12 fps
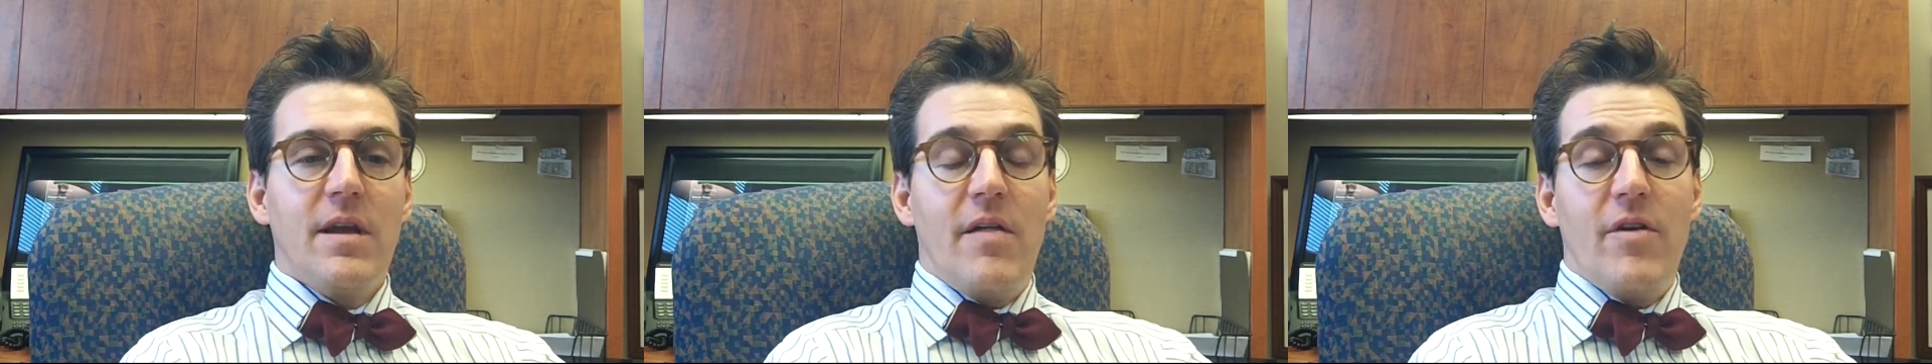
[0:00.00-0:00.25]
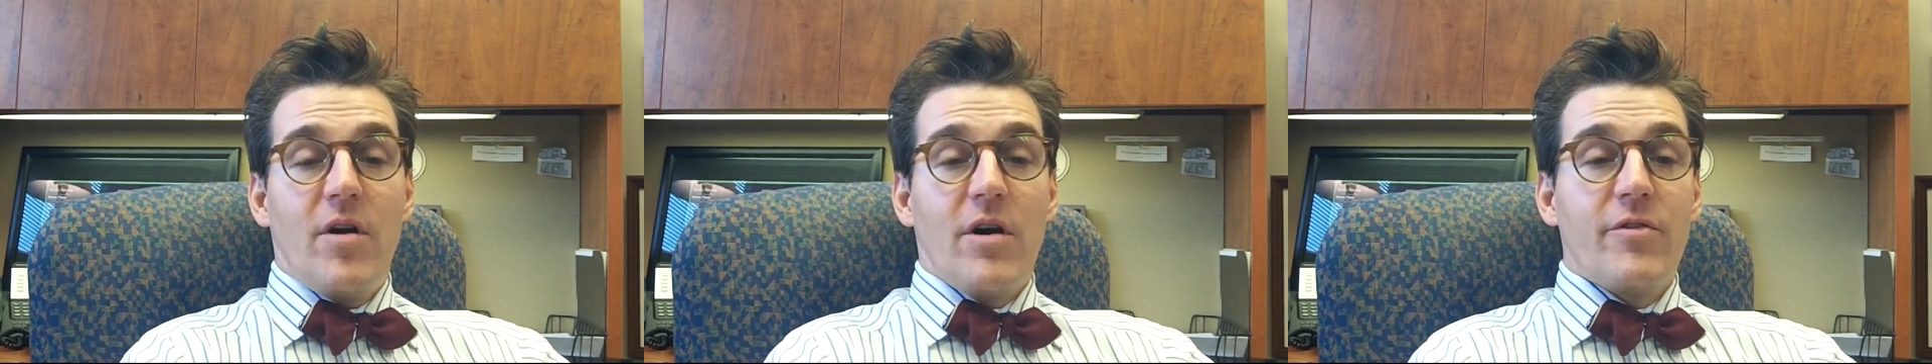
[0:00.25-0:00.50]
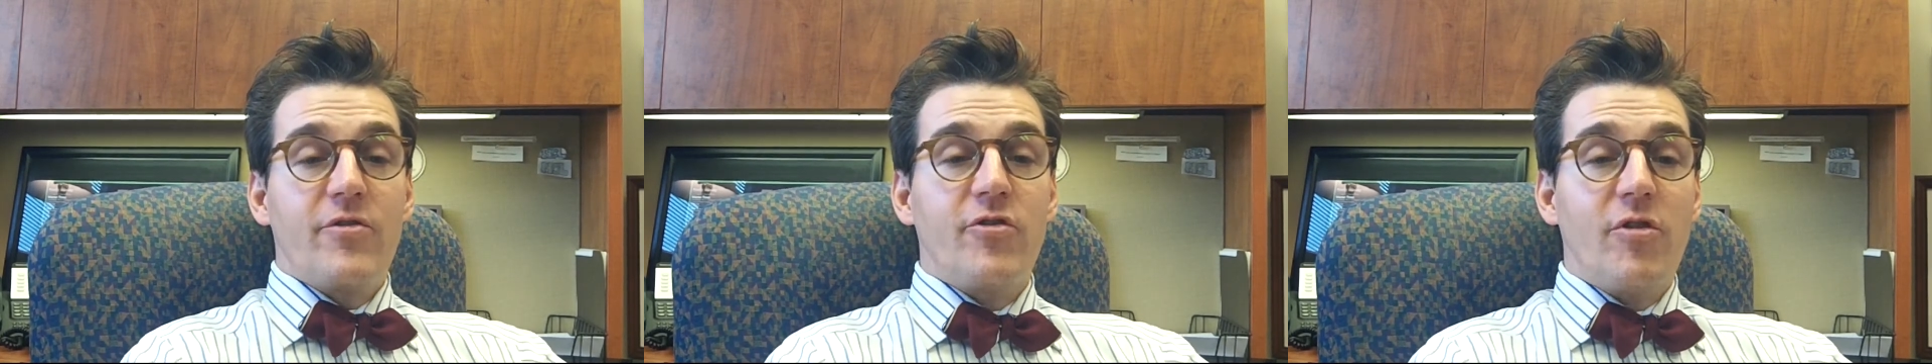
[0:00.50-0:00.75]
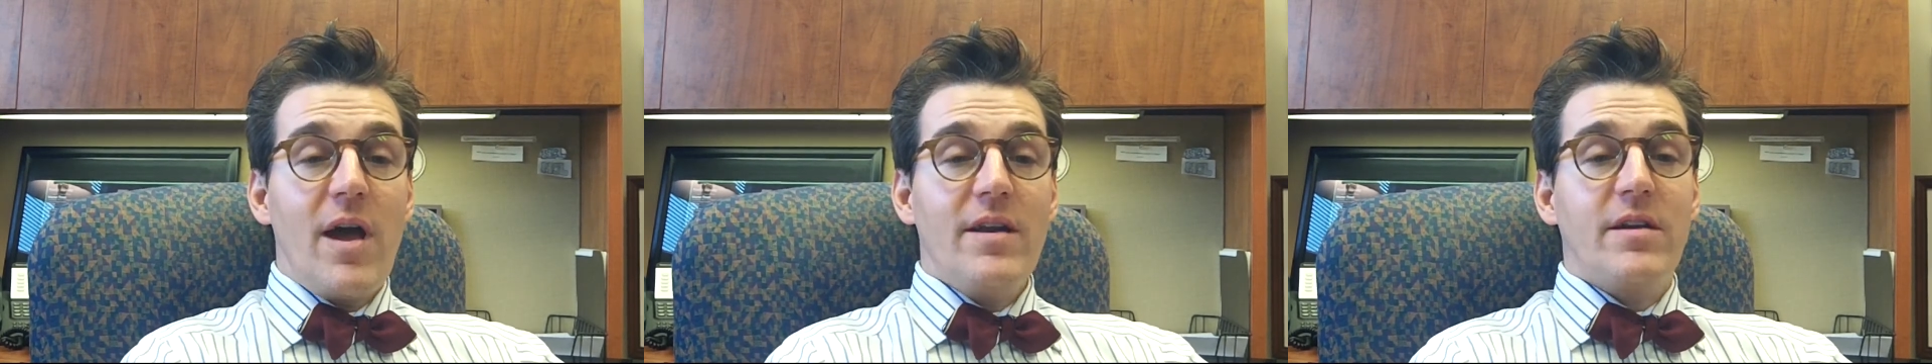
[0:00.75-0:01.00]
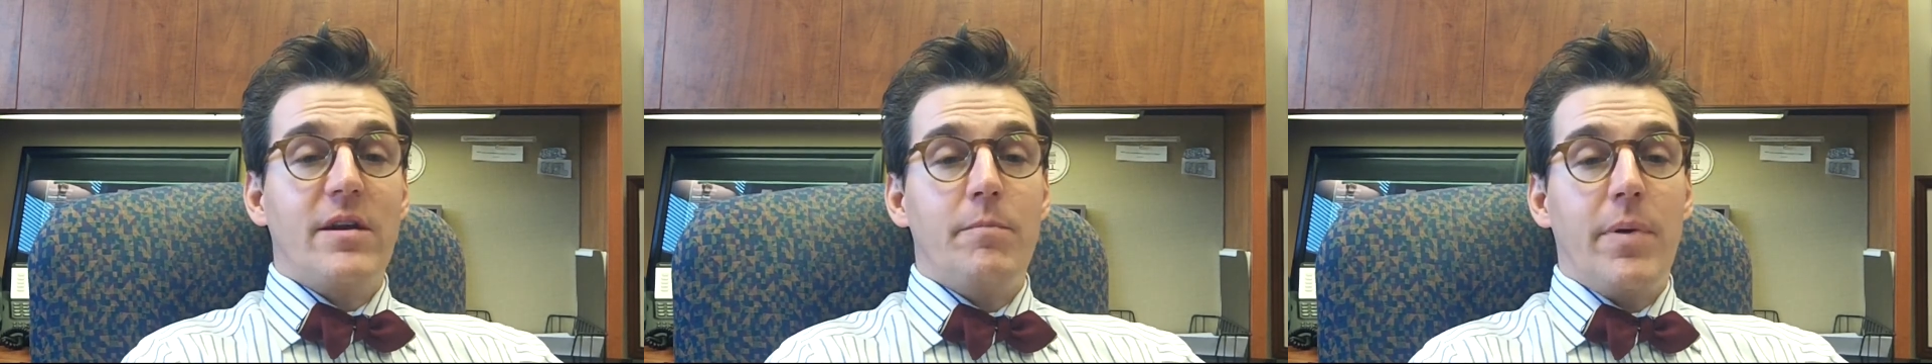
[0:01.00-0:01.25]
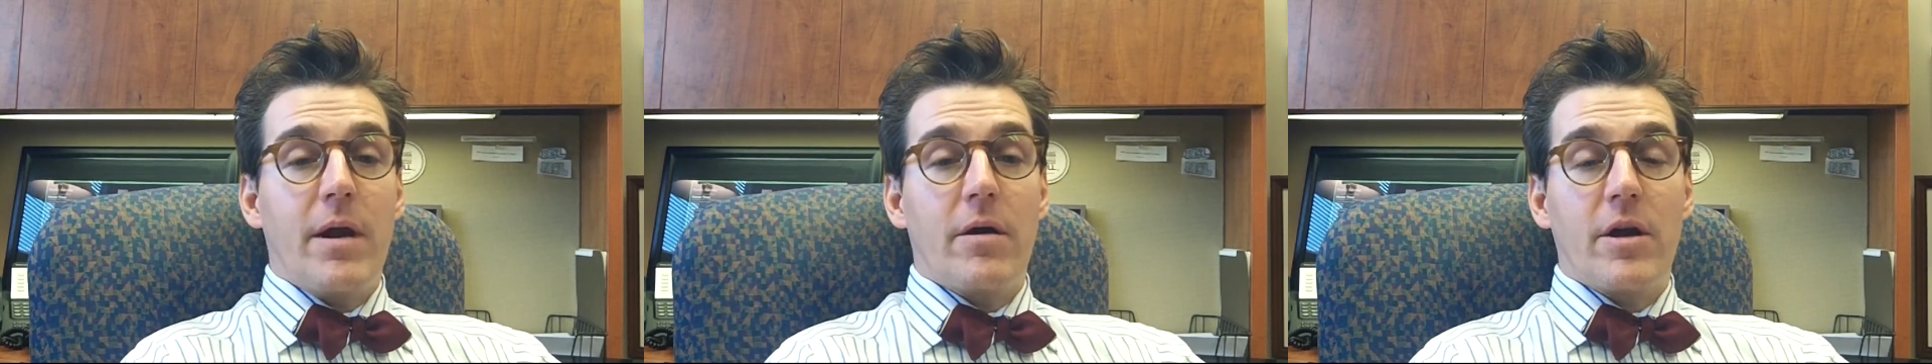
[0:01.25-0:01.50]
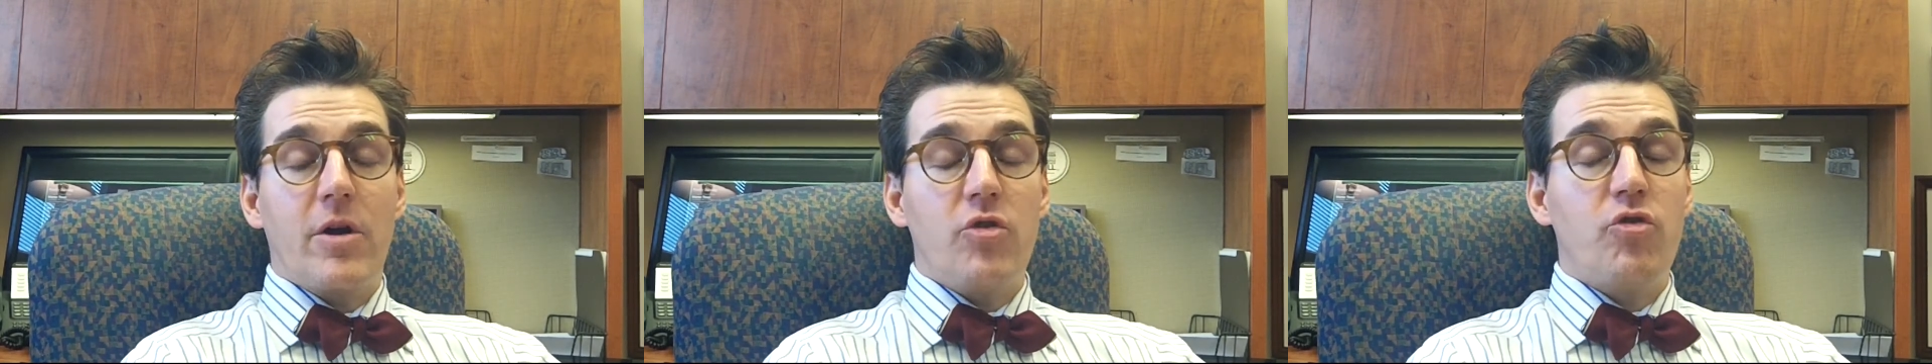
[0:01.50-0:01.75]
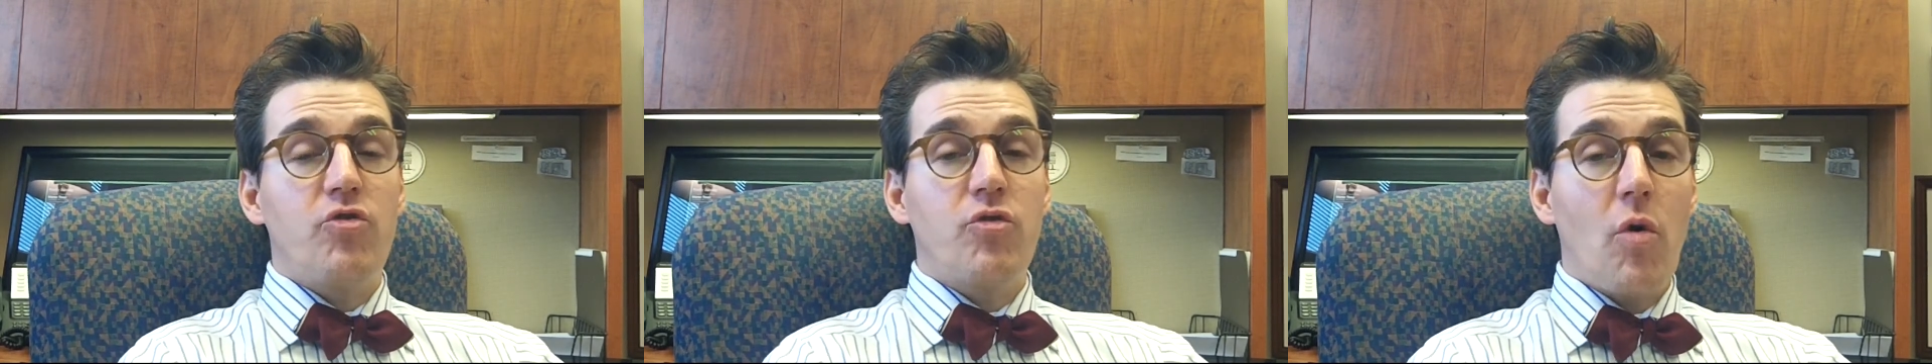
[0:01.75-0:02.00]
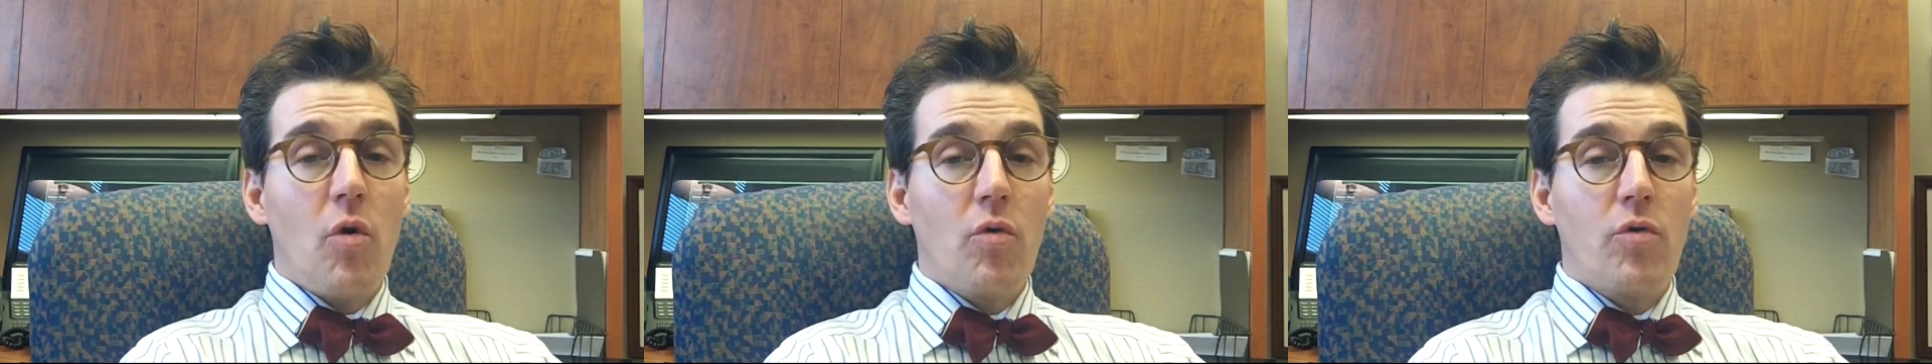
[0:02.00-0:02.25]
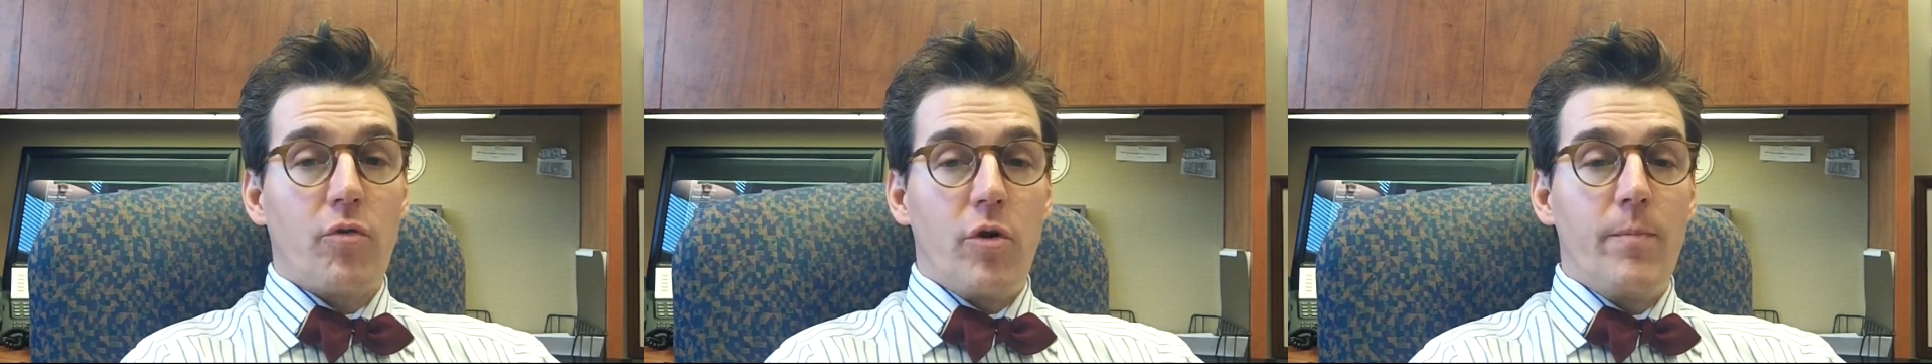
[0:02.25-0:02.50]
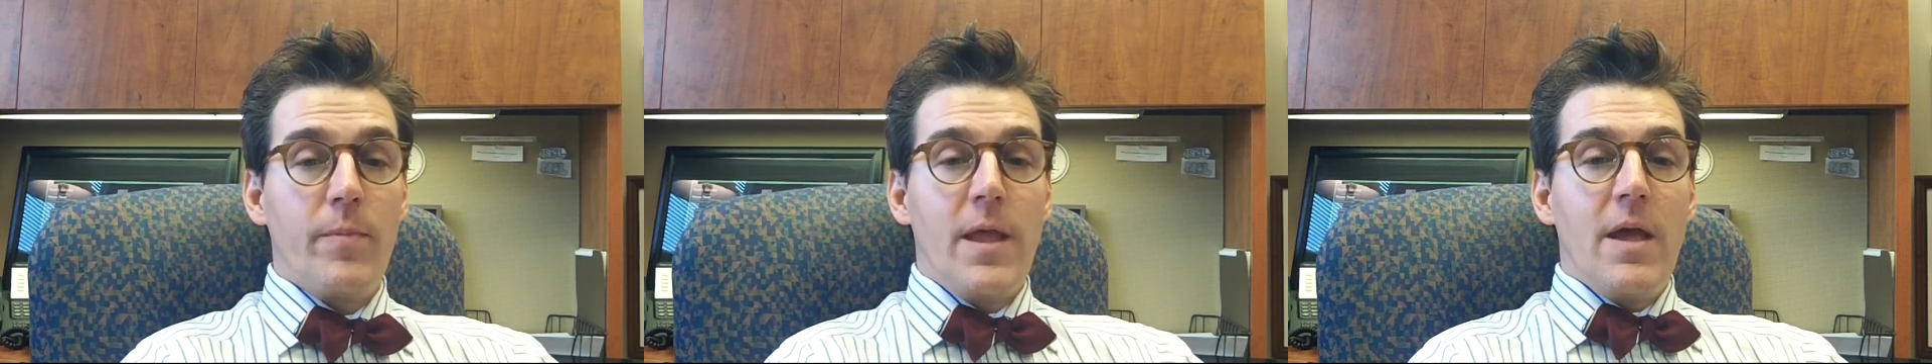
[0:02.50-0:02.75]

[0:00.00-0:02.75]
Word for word: And the authors tried to compare a control group